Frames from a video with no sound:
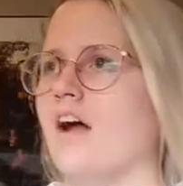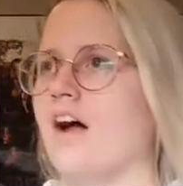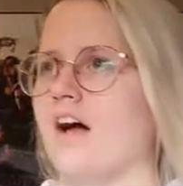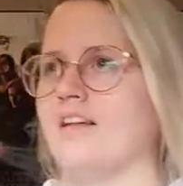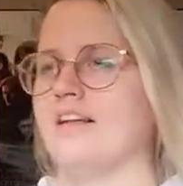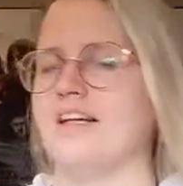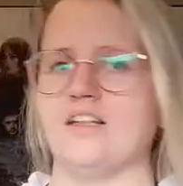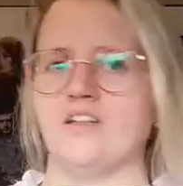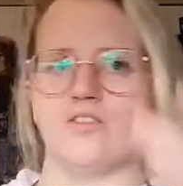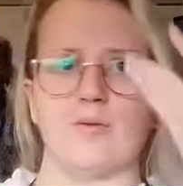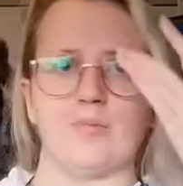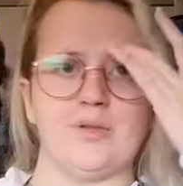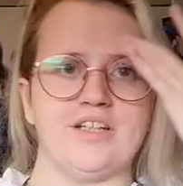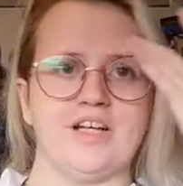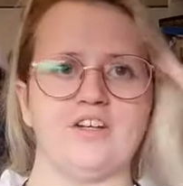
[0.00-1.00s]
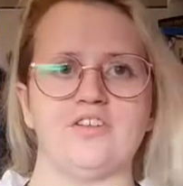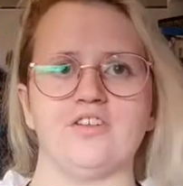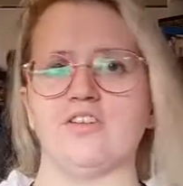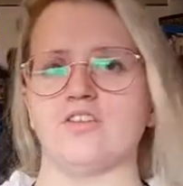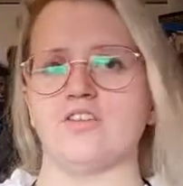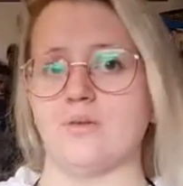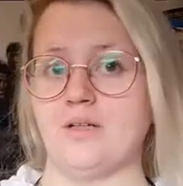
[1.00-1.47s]
a lady's reputation
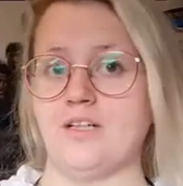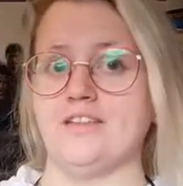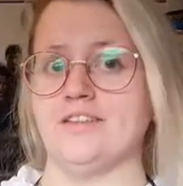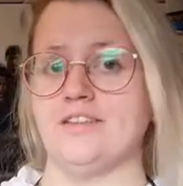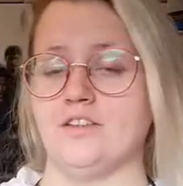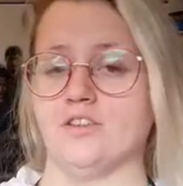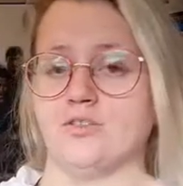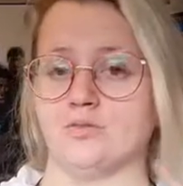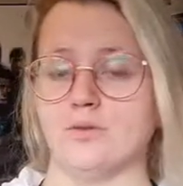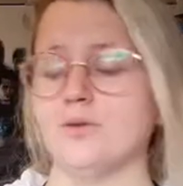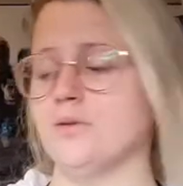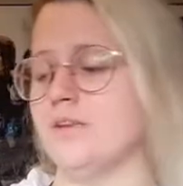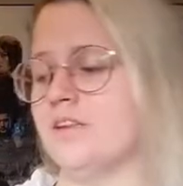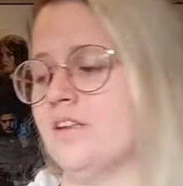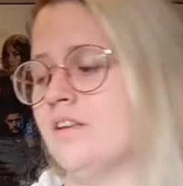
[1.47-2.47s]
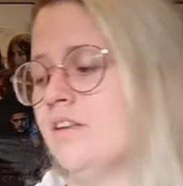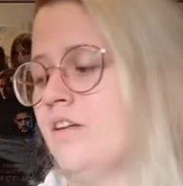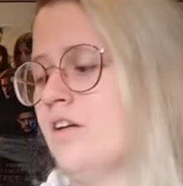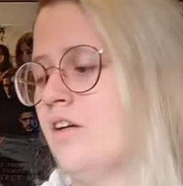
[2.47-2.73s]
is so easy to ruin.